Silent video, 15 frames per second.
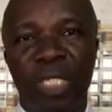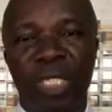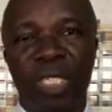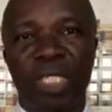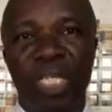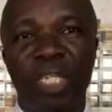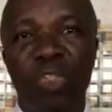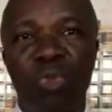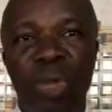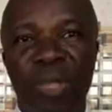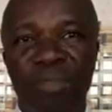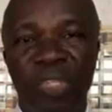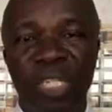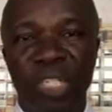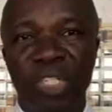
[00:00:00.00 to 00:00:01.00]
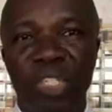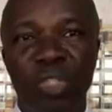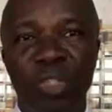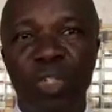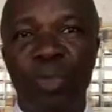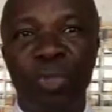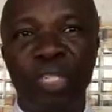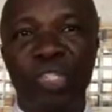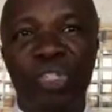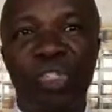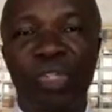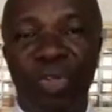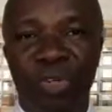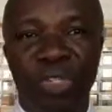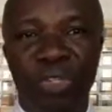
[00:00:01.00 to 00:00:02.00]
And that is why I've said this is going to be a
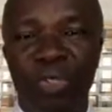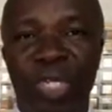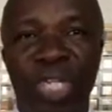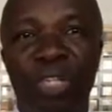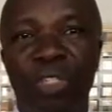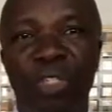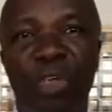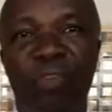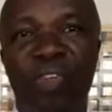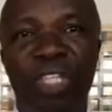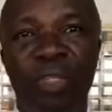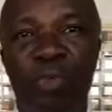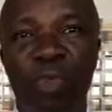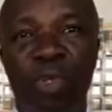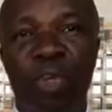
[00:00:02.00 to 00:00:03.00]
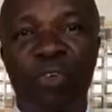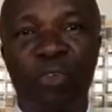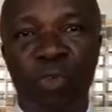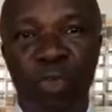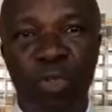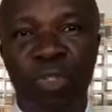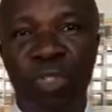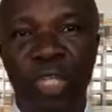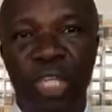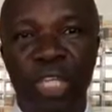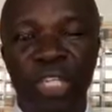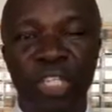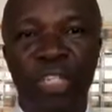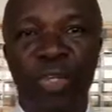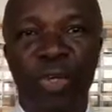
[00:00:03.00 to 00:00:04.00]
series. You cannot cover the book of Ruth,
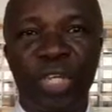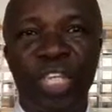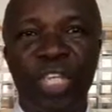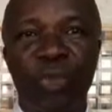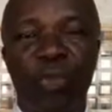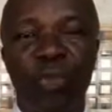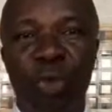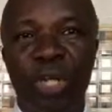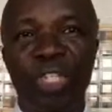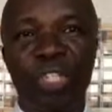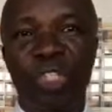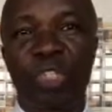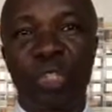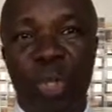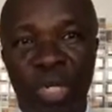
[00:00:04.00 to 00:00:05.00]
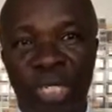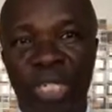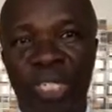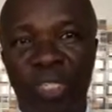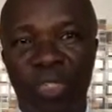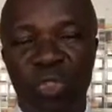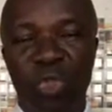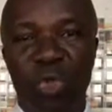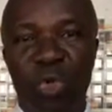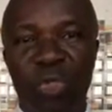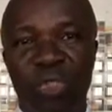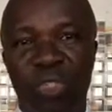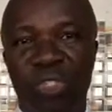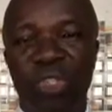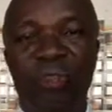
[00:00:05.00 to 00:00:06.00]
you know, in one study. So
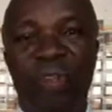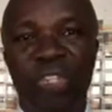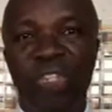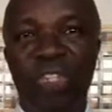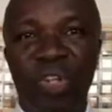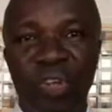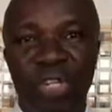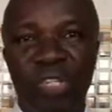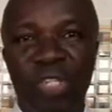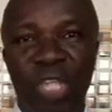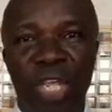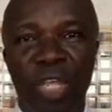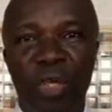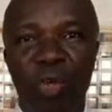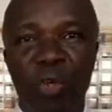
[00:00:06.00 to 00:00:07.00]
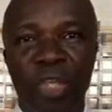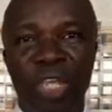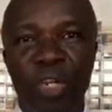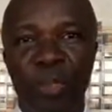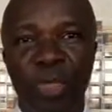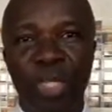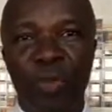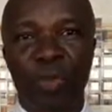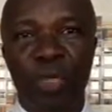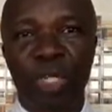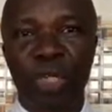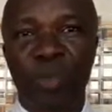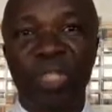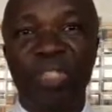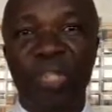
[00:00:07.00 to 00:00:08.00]
several series we're going to be we're going
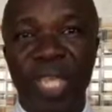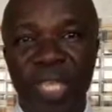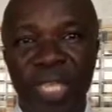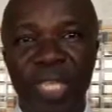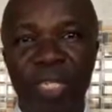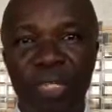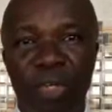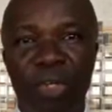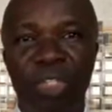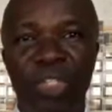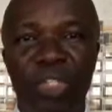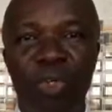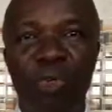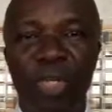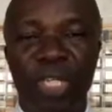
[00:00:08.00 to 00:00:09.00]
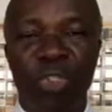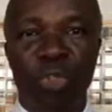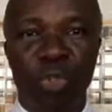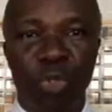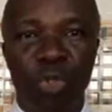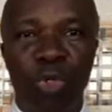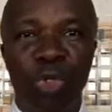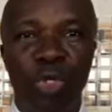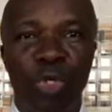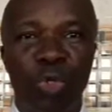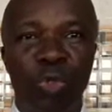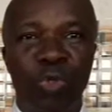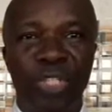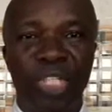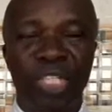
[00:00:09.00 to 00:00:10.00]
to be taking until we are through
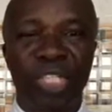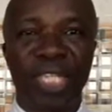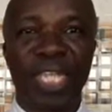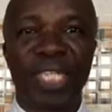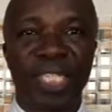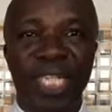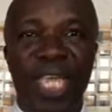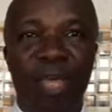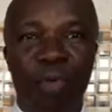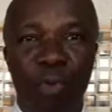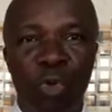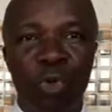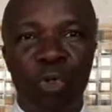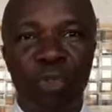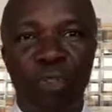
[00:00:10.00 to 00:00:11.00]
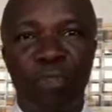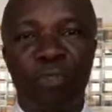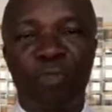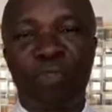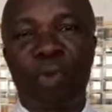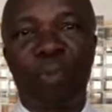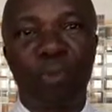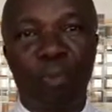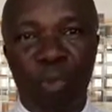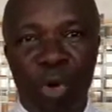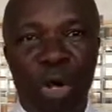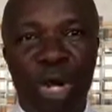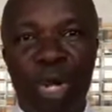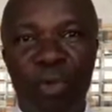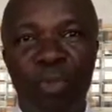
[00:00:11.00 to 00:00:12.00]
with this entire book from
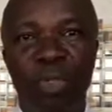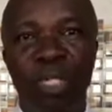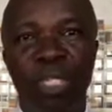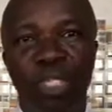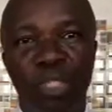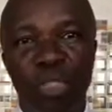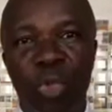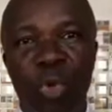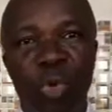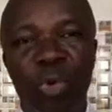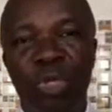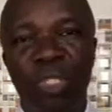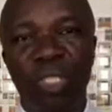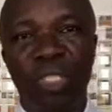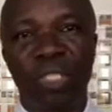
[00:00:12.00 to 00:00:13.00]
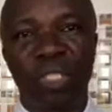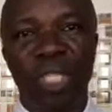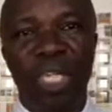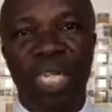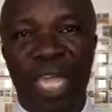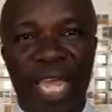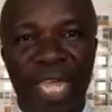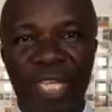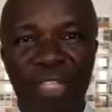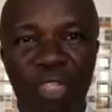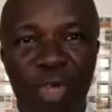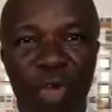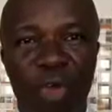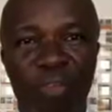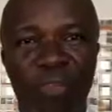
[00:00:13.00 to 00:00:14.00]
Moab to the land
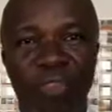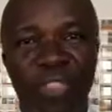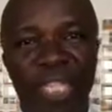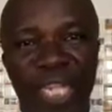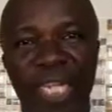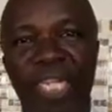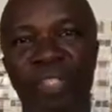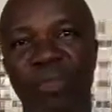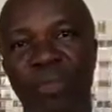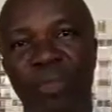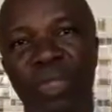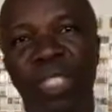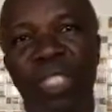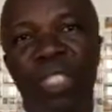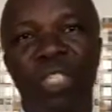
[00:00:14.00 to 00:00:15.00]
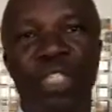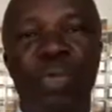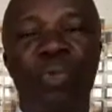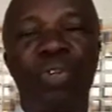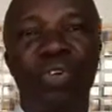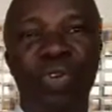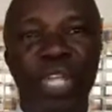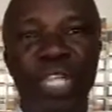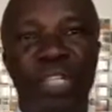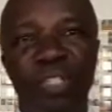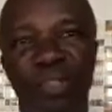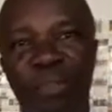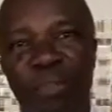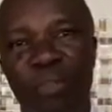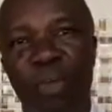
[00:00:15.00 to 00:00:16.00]
of Canaan. Shall we read
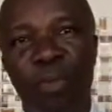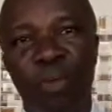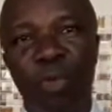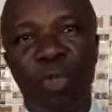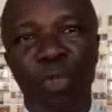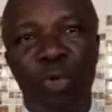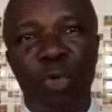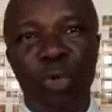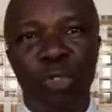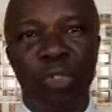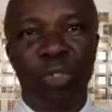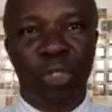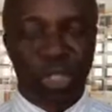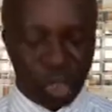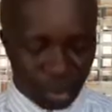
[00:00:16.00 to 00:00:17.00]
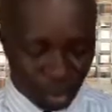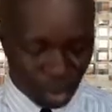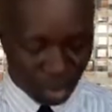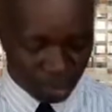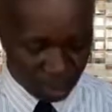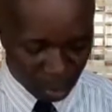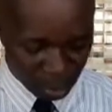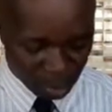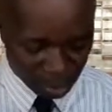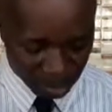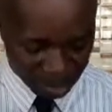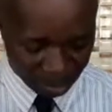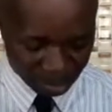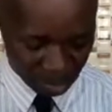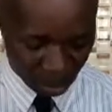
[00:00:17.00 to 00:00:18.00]
from Ruth, the book of Ruth,
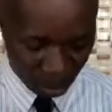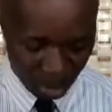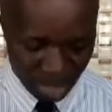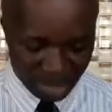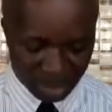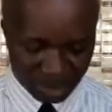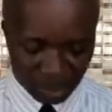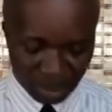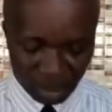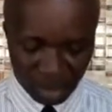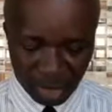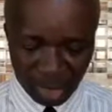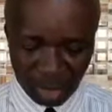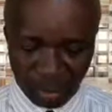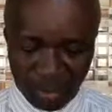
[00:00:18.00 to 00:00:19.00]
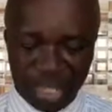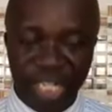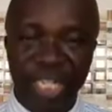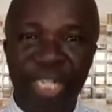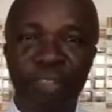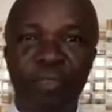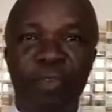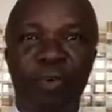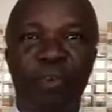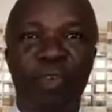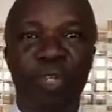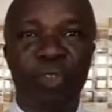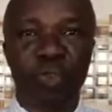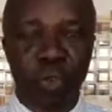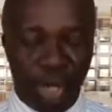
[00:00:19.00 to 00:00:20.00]
chapter 1, beginning from
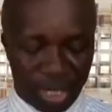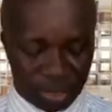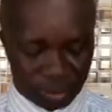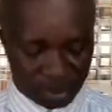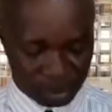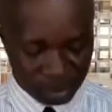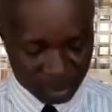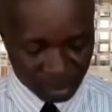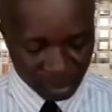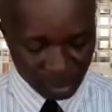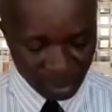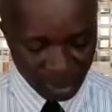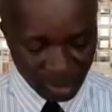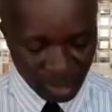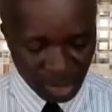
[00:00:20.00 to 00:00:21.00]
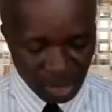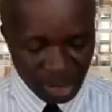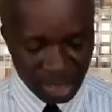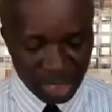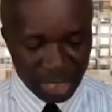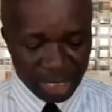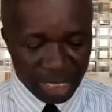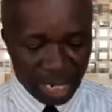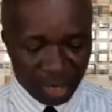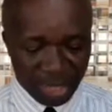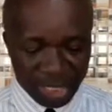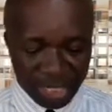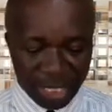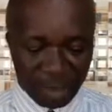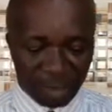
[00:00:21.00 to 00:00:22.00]
verse 1. Now
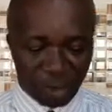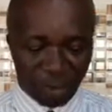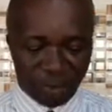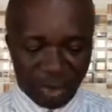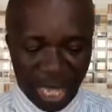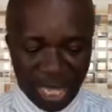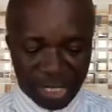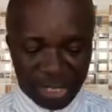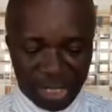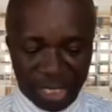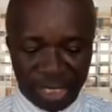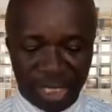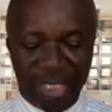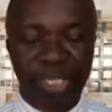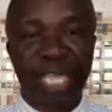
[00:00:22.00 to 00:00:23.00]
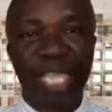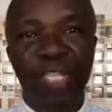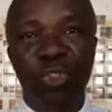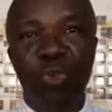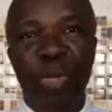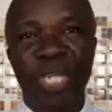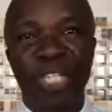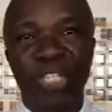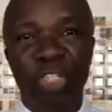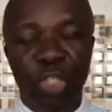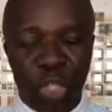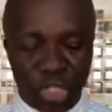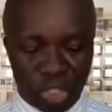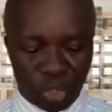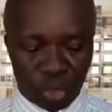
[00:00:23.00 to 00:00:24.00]
it came to pass in the days when the
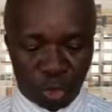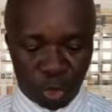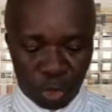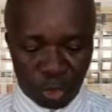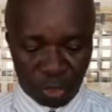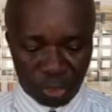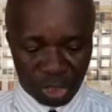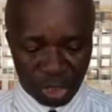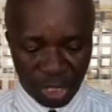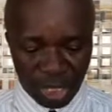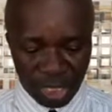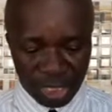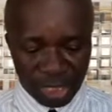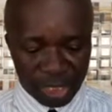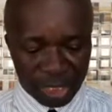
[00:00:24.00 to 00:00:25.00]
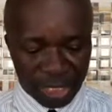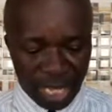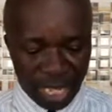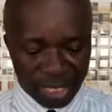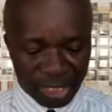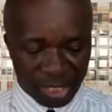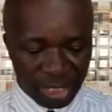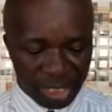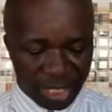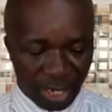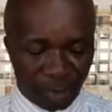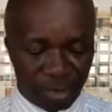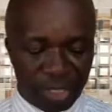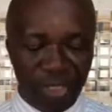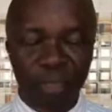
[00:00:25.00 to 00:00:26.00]
judges ruled that there
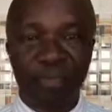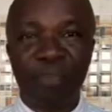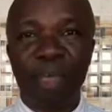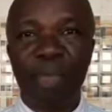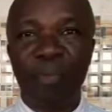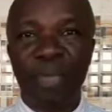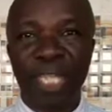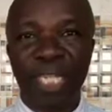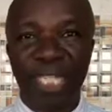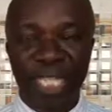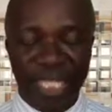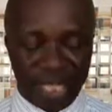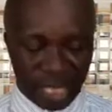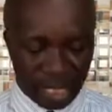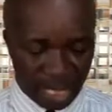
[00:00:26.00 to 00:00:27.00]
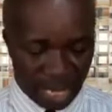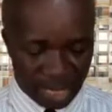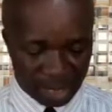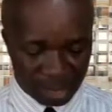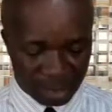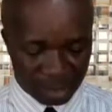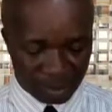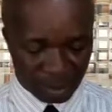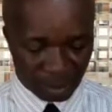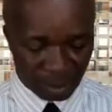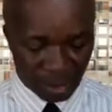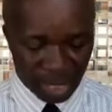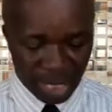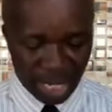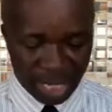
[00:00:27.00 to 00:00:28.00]
was famine in the land.
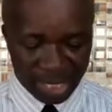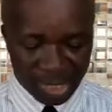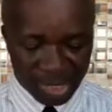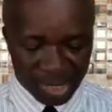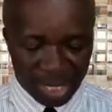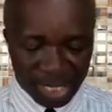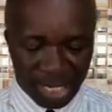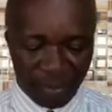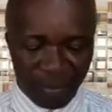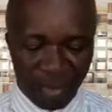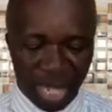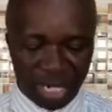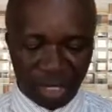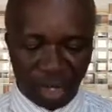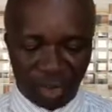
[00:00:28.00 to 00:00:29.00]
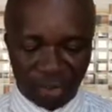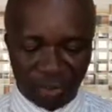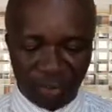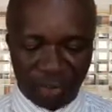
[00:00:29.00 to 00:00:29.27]
And a certain man of